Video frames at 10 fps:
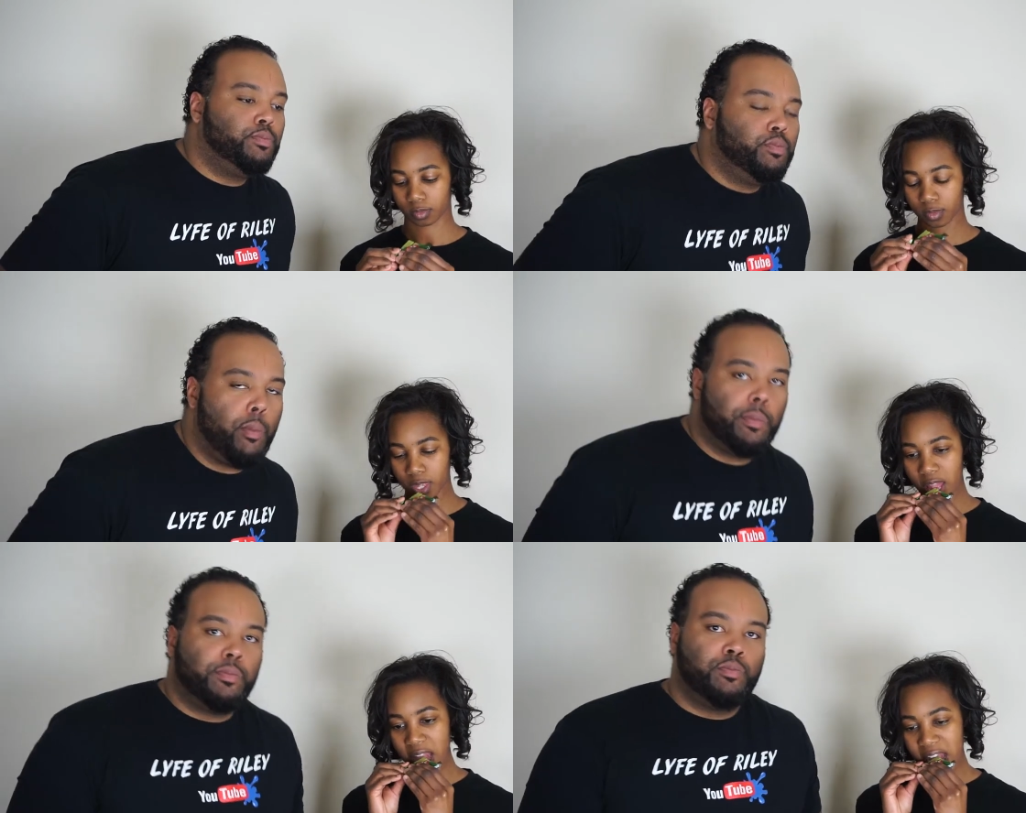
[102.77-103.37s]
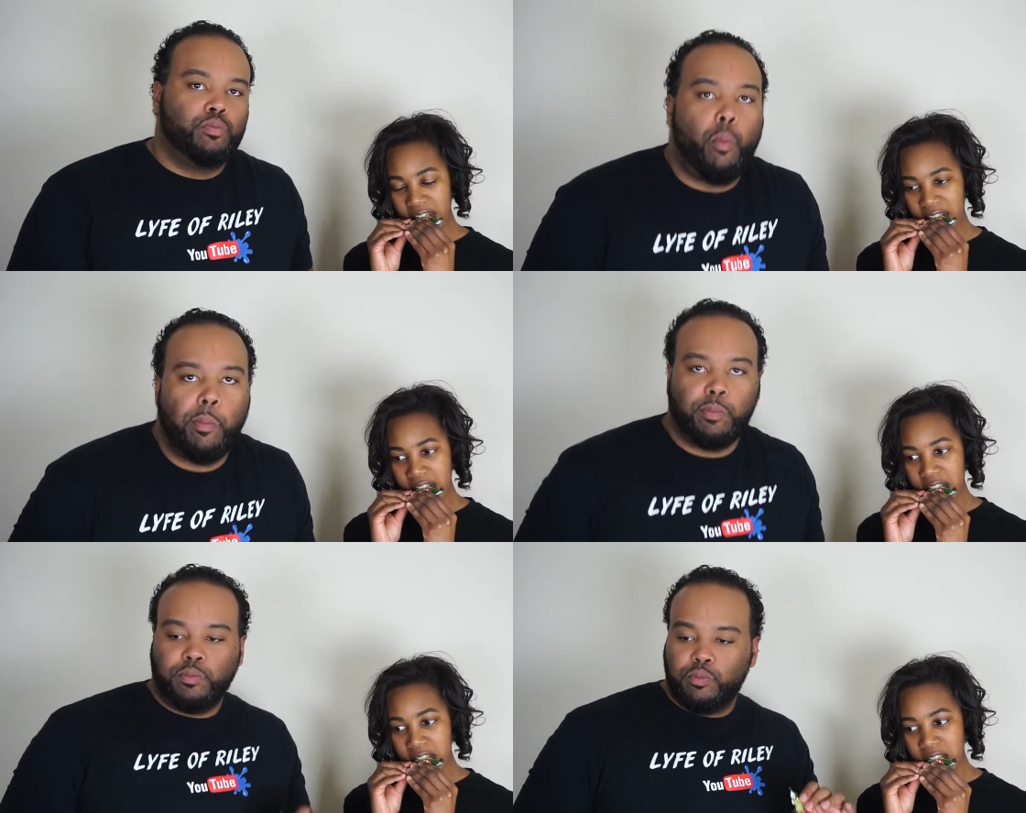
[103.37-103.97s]
Speaker 1: Mm-mm.
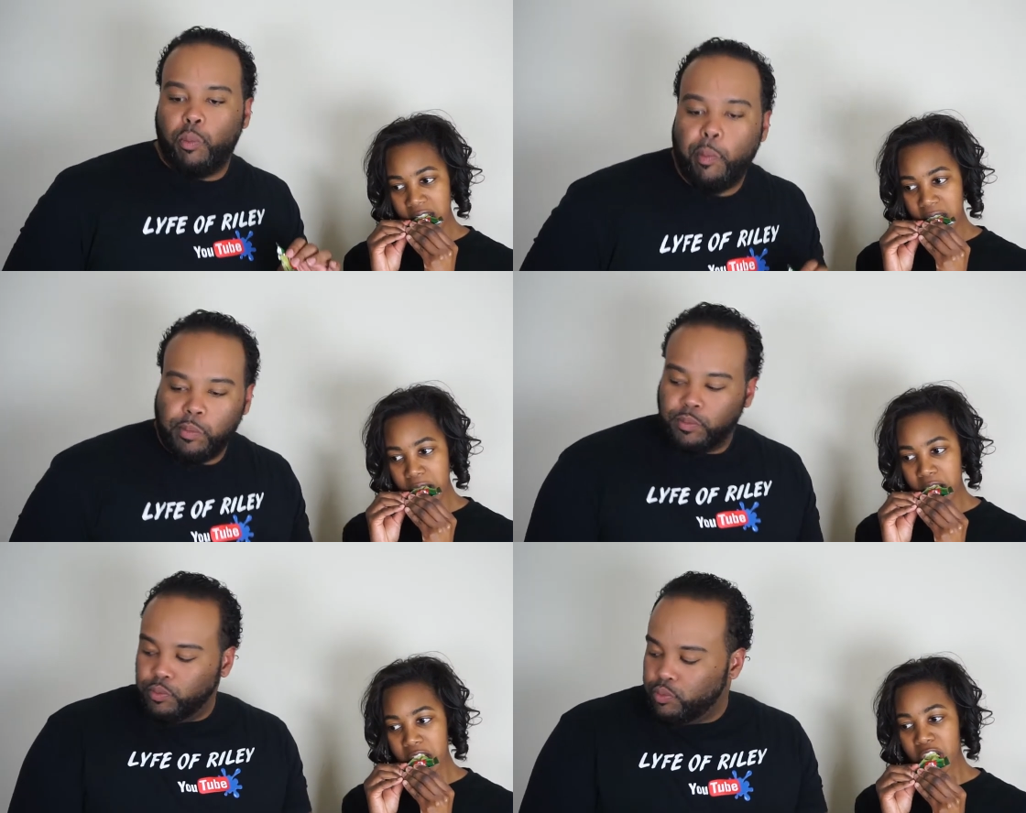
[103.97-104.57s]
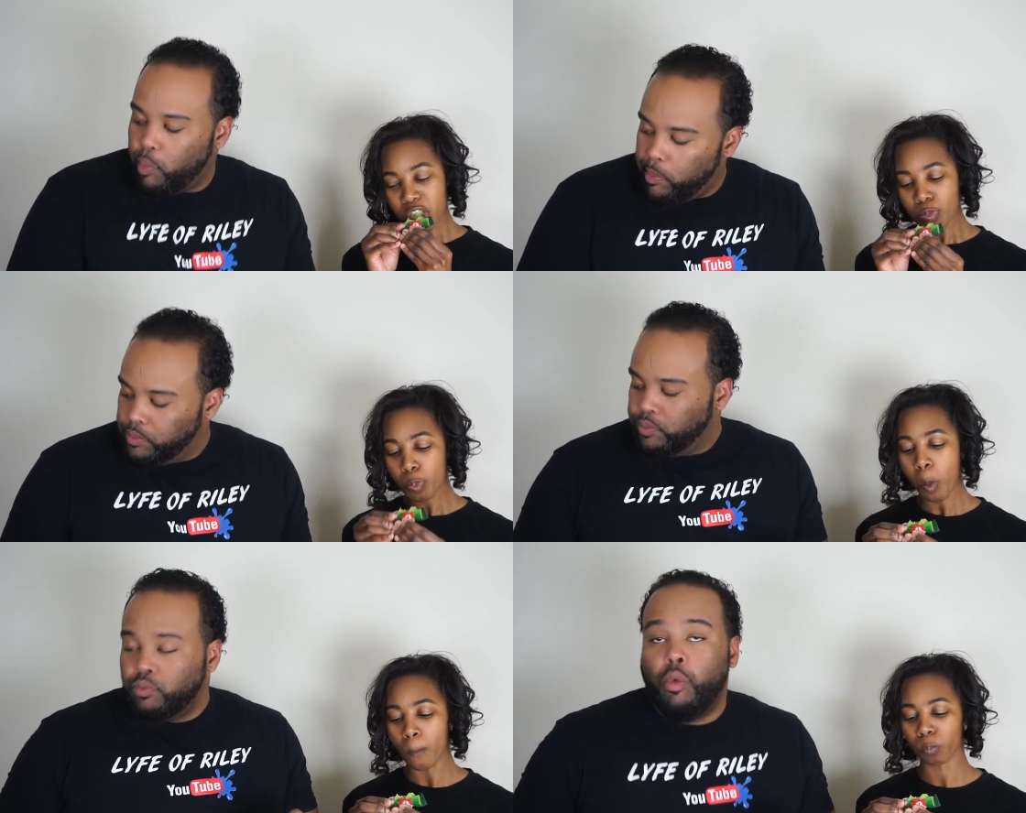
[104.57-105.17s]
Mm-mm. Mm.
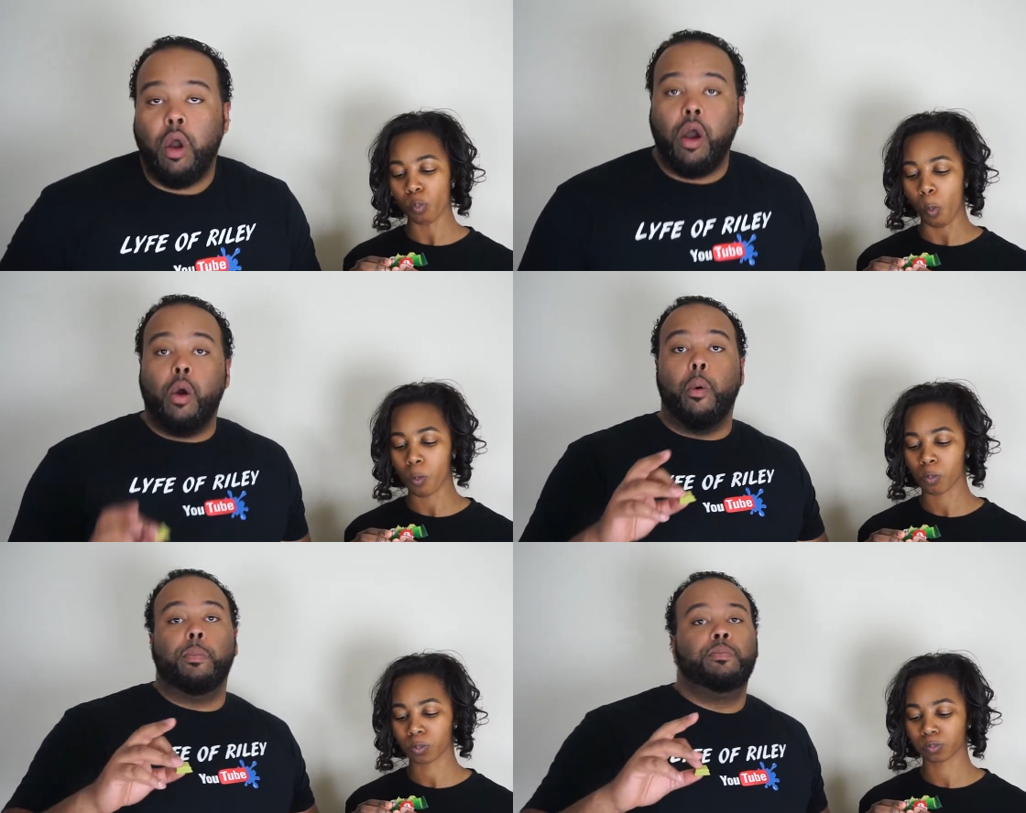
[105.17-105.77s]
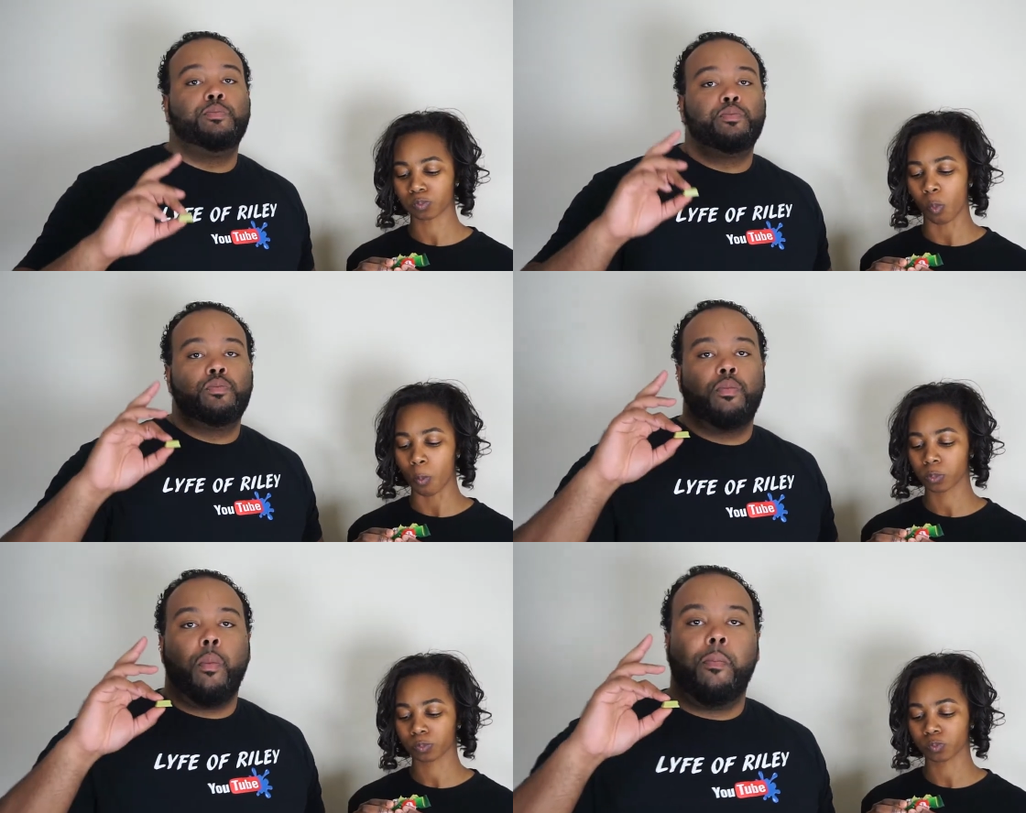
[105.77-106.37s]
Oh,
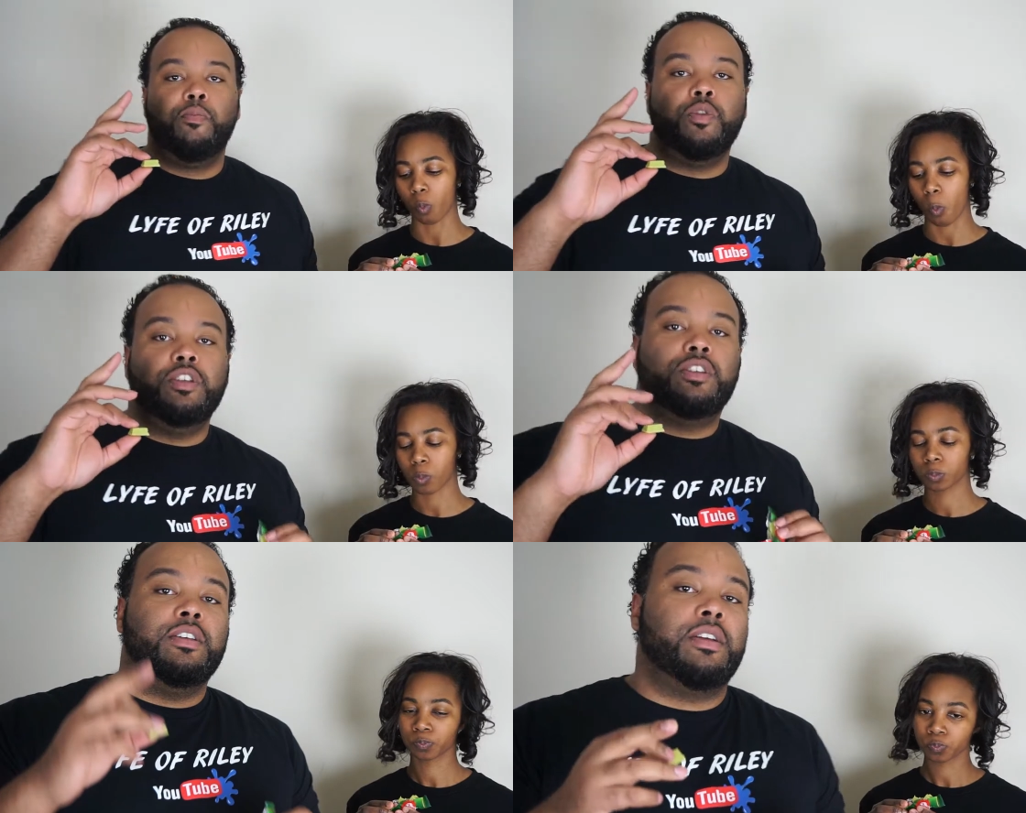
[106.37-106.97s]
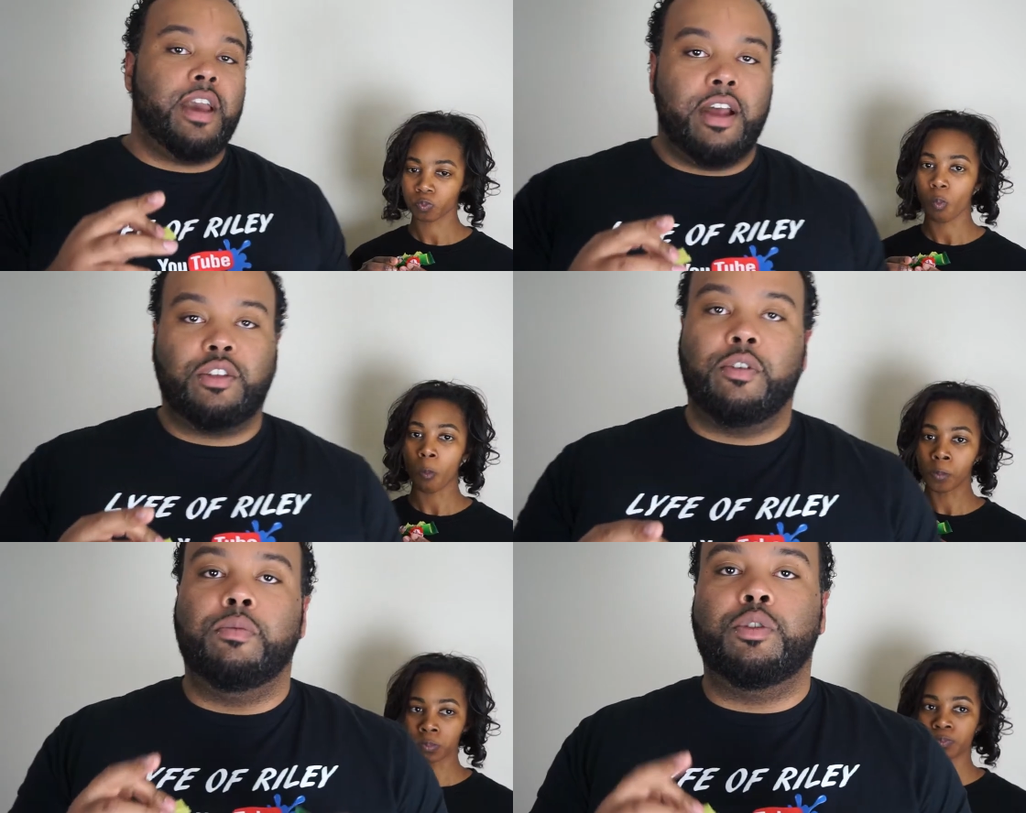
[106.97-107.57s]
these Kit Kats
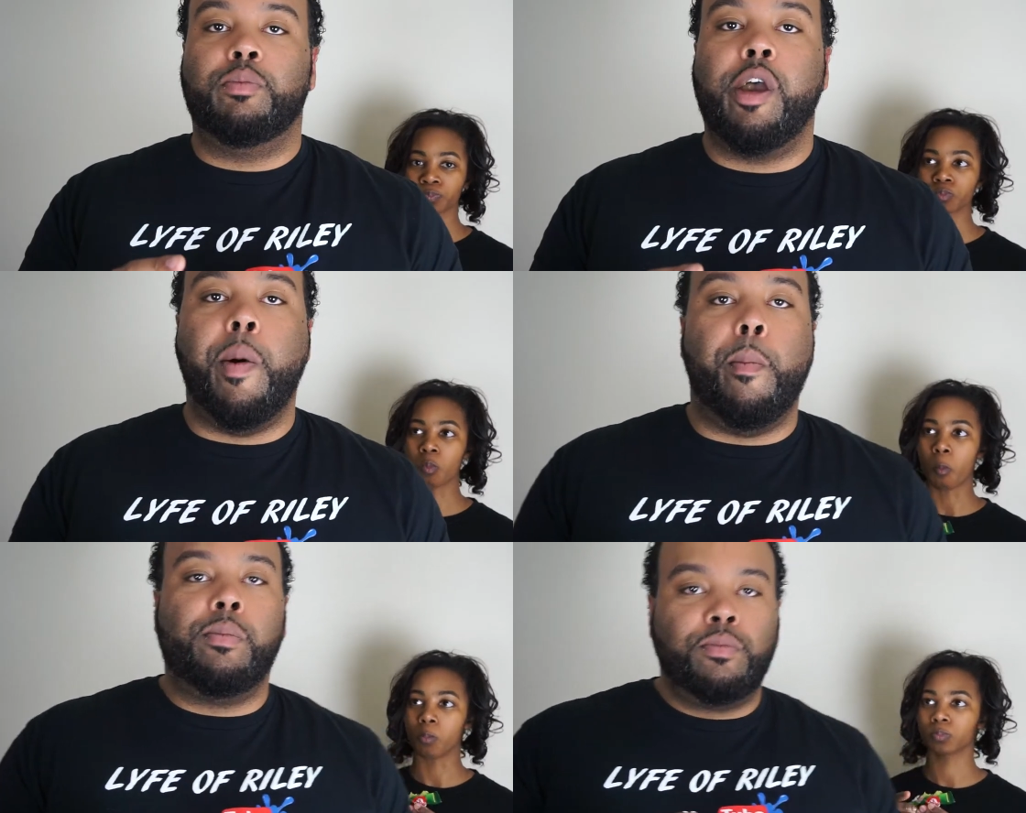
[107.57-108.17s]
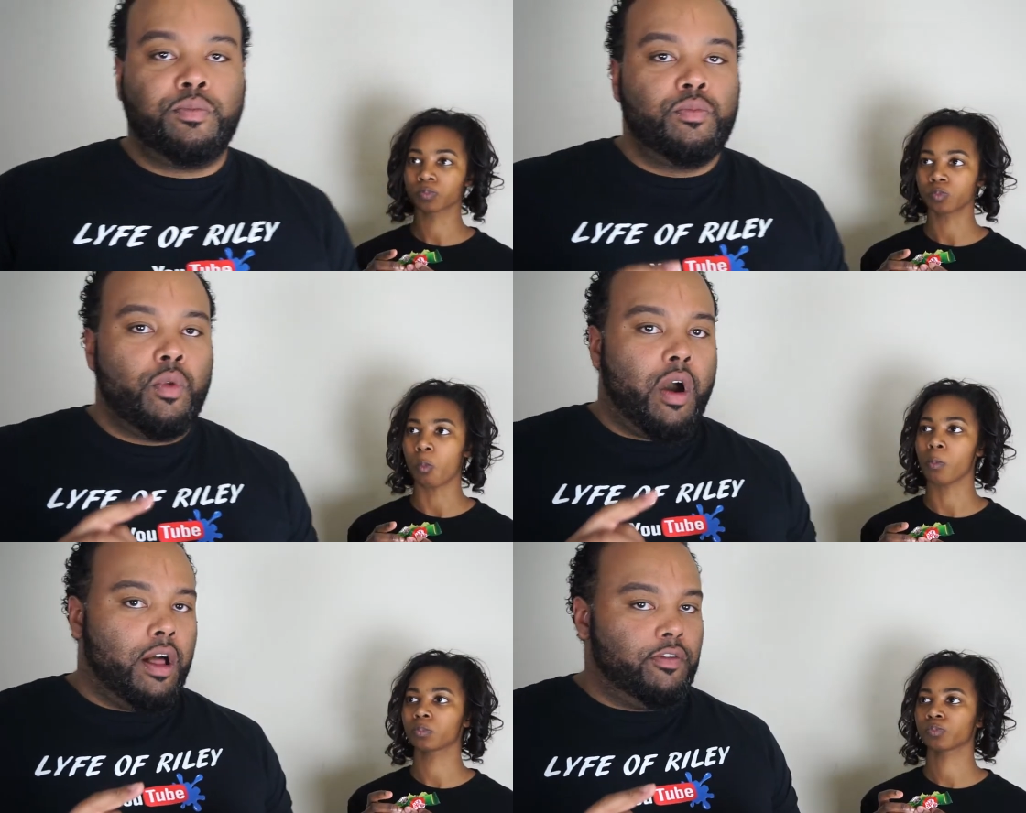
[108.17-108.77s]
are from Japan.
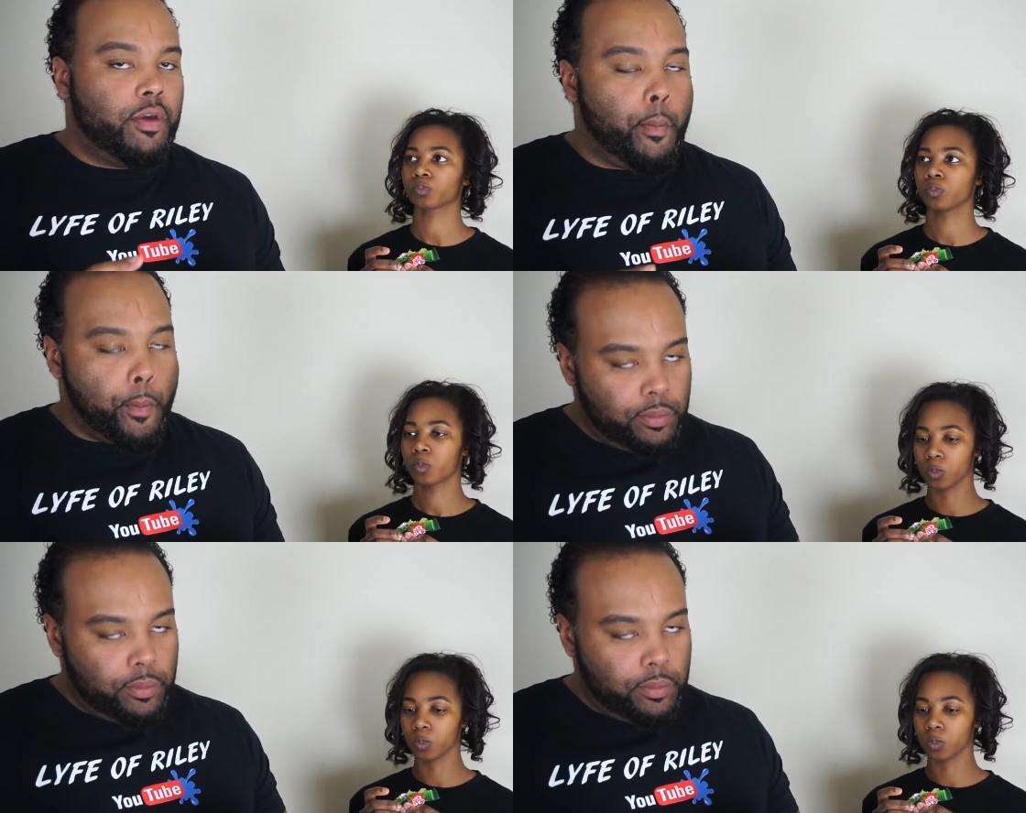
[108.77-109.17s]
All of them.